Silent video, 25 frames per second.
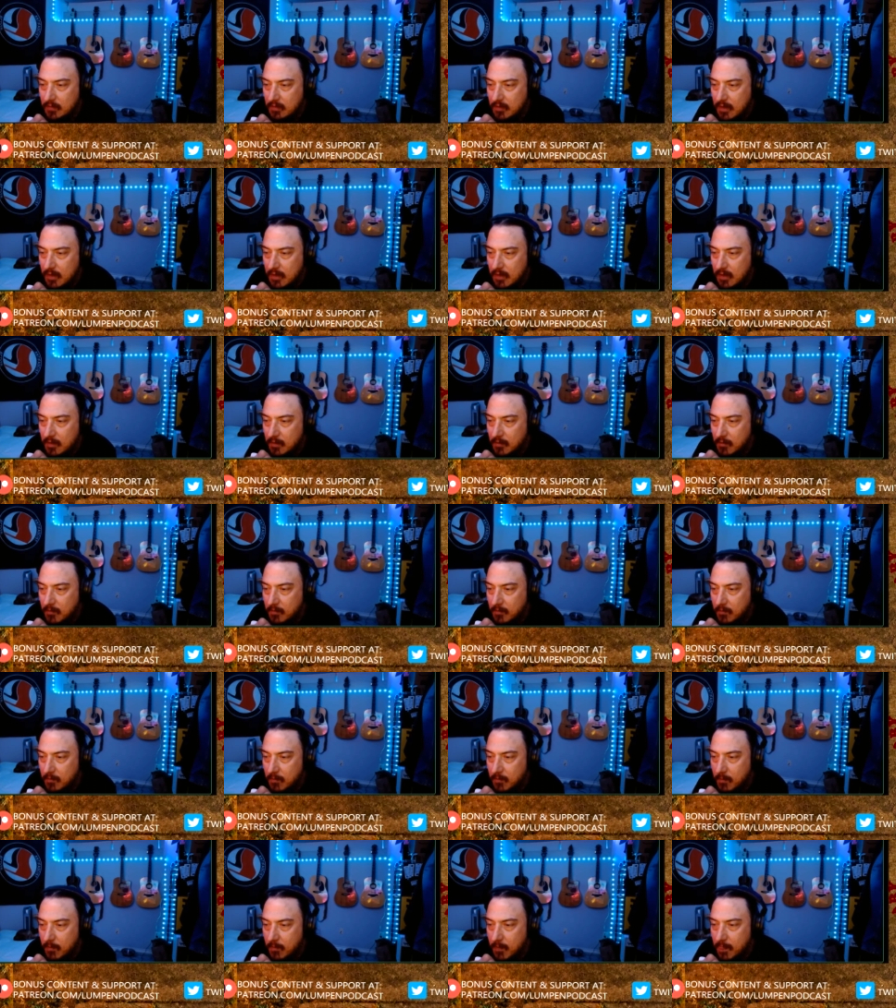
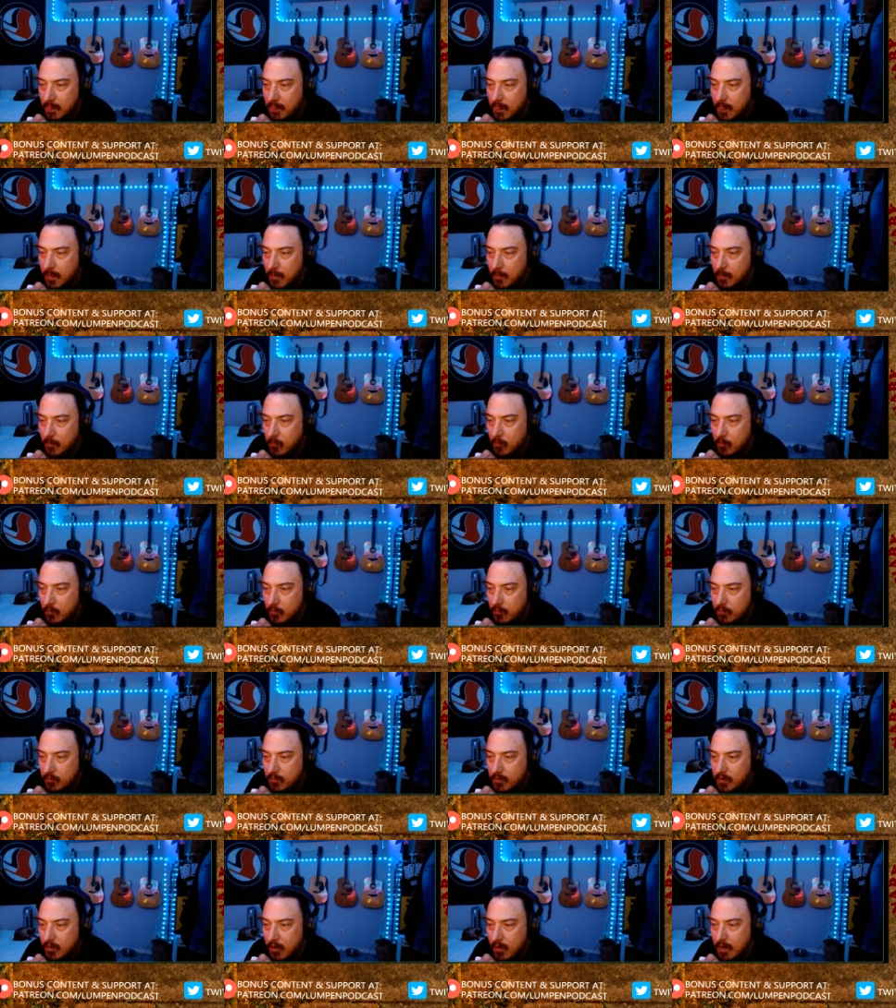Um,
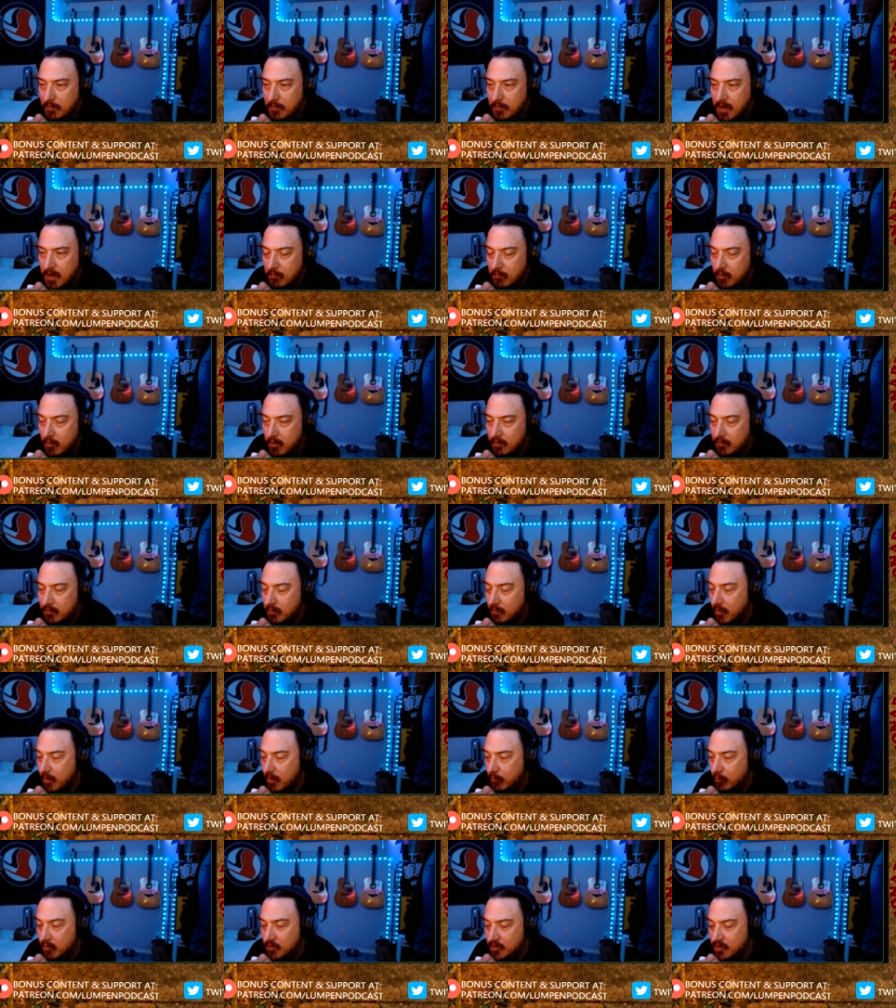I mean, I'm a
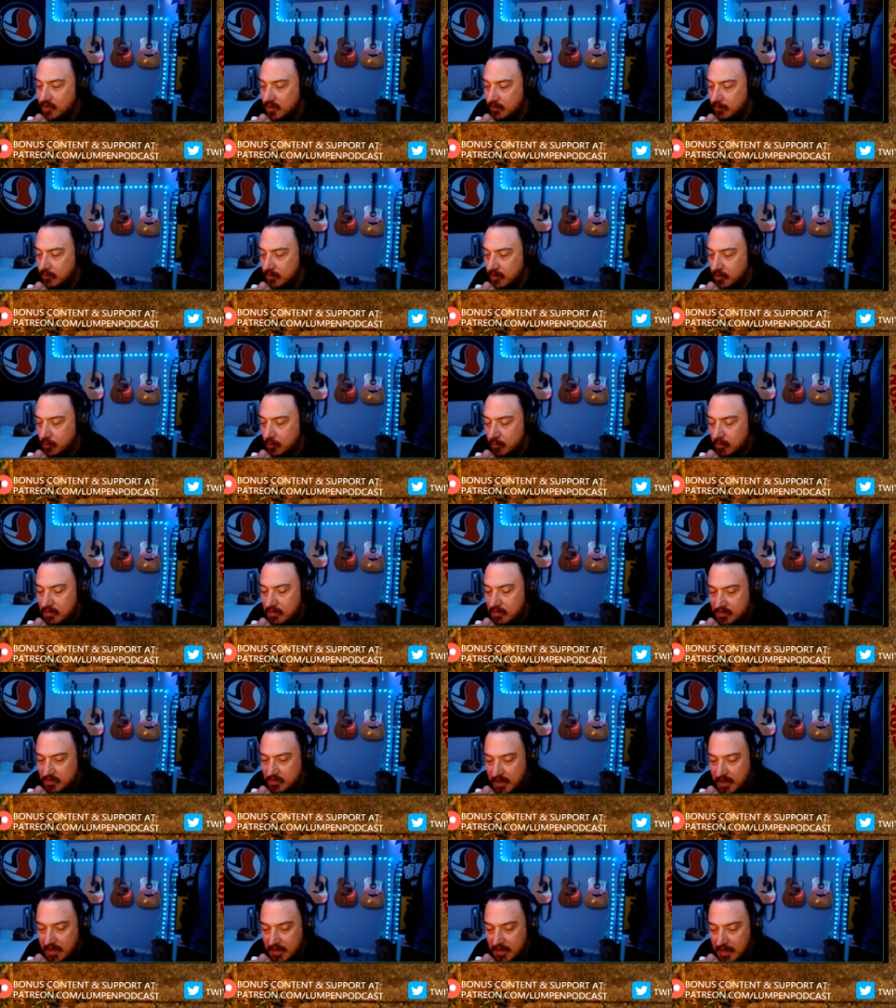member of
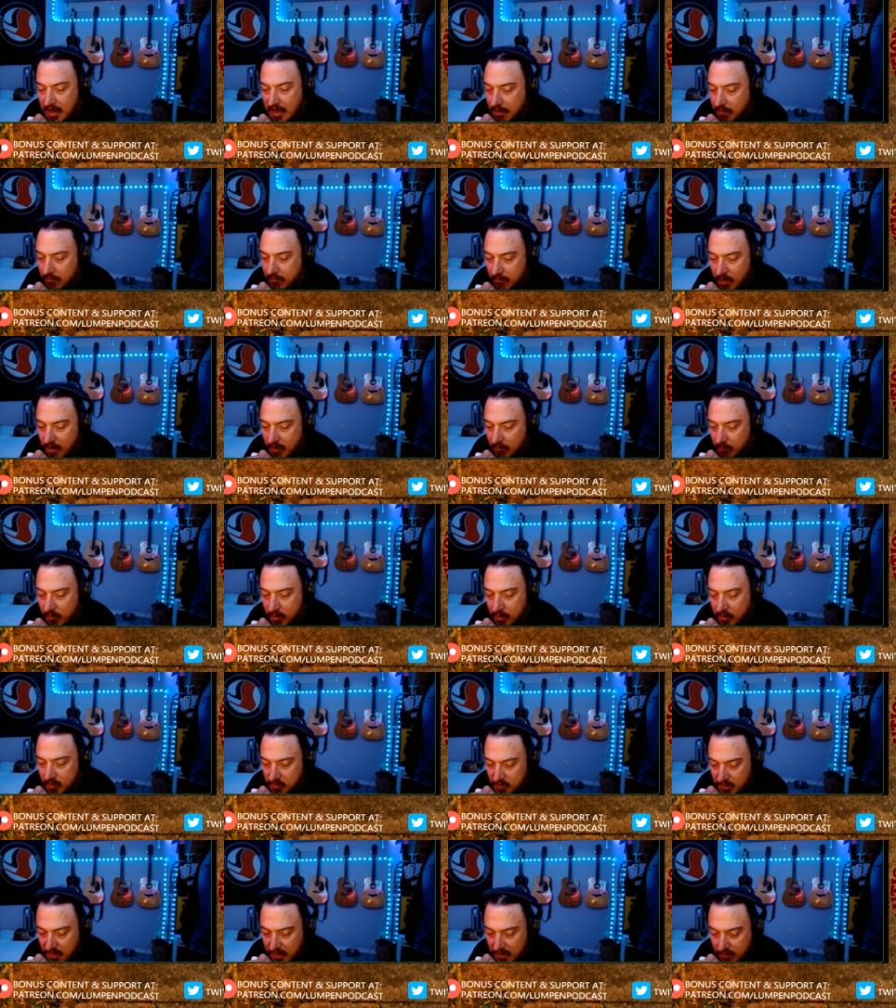CPUSA, and I want
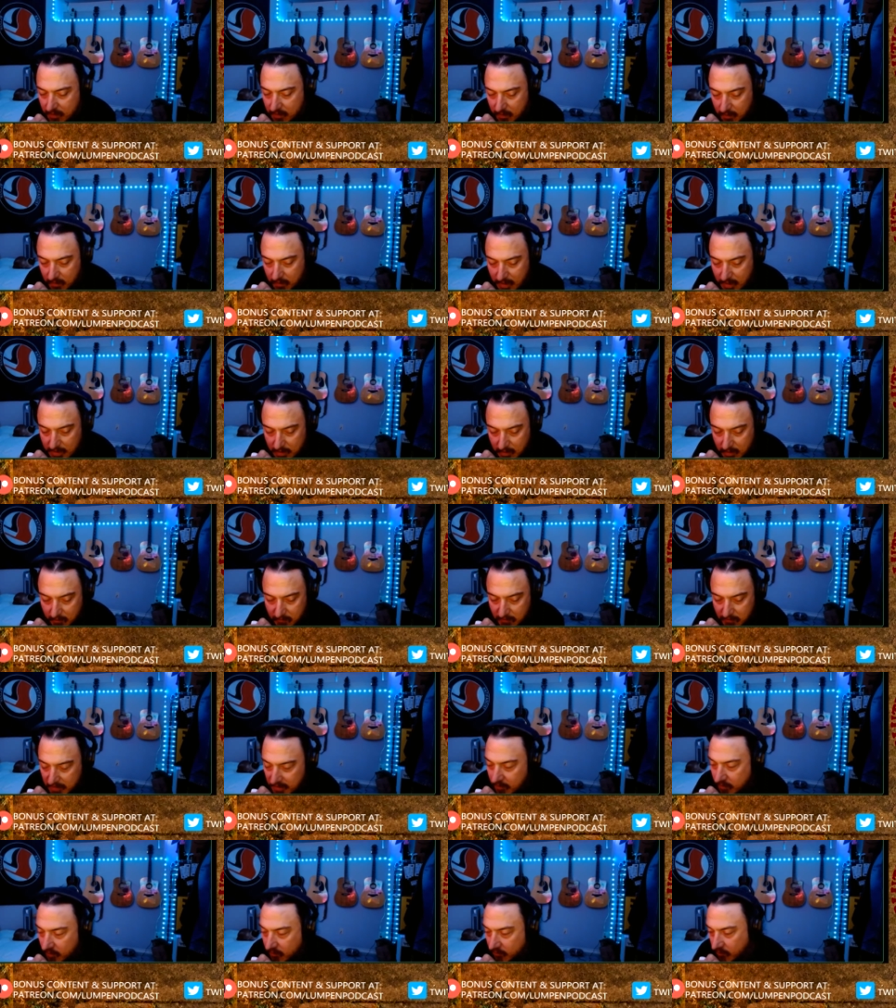to say that, like, of
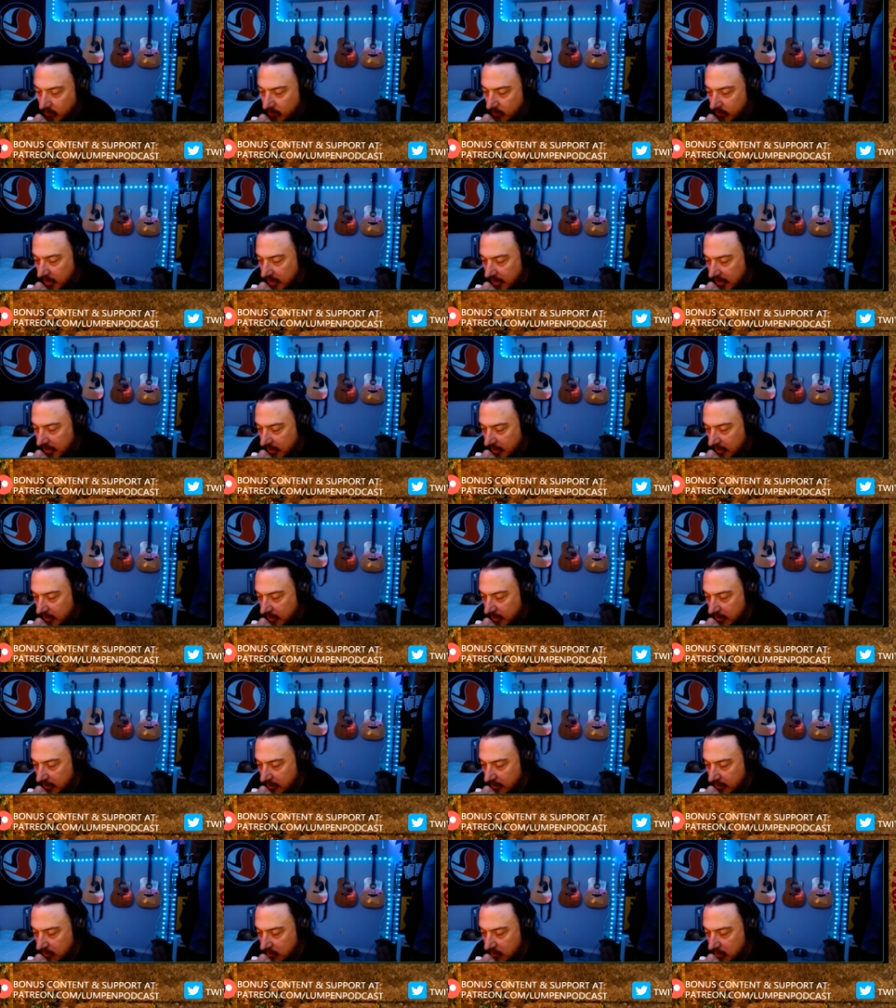any of them, like
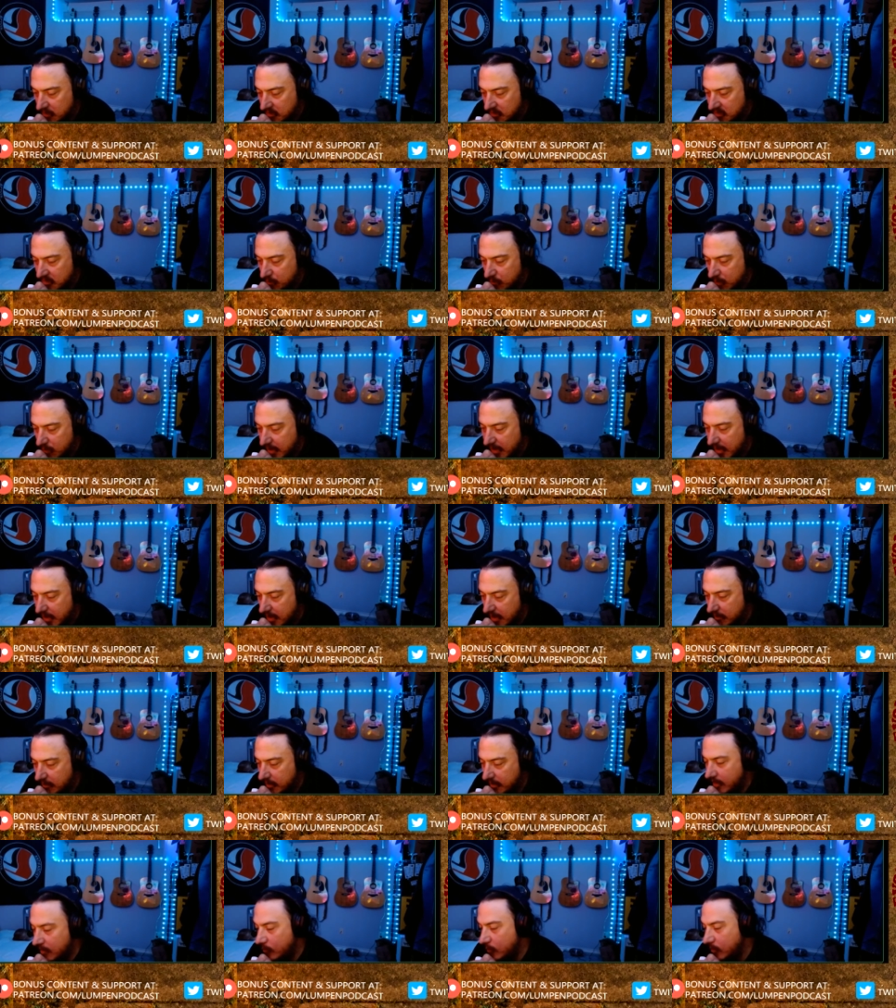the most spread out,
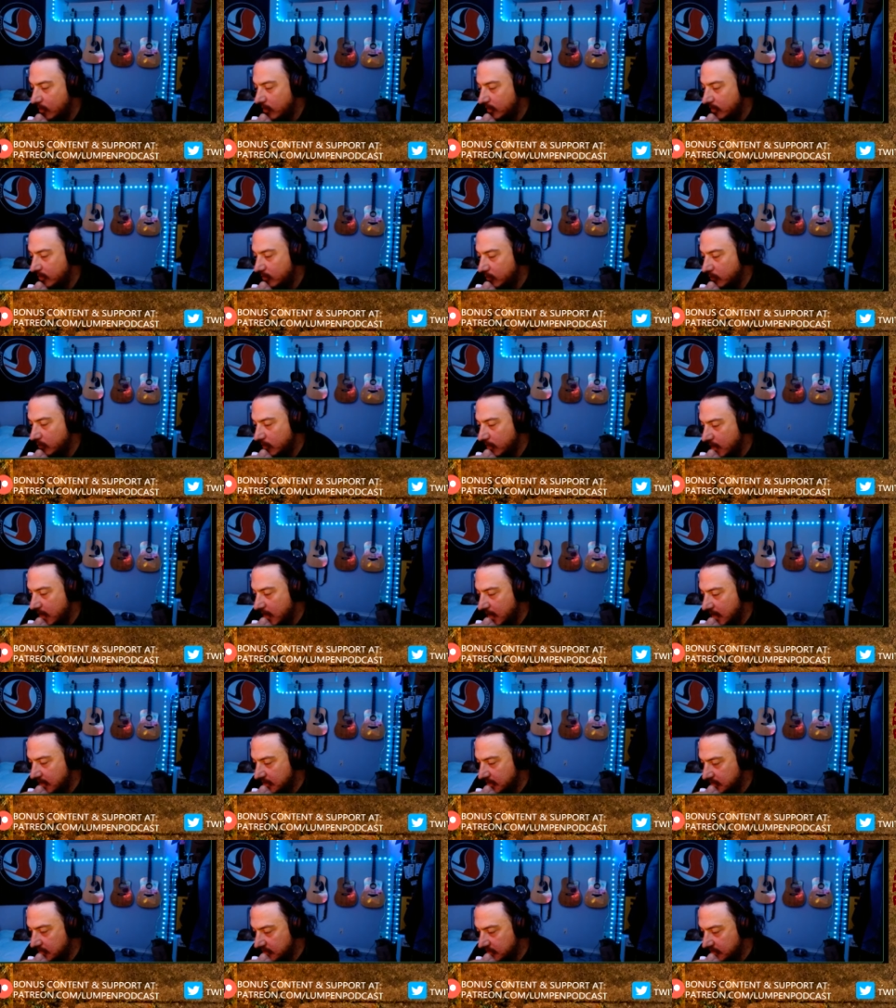networked, organized,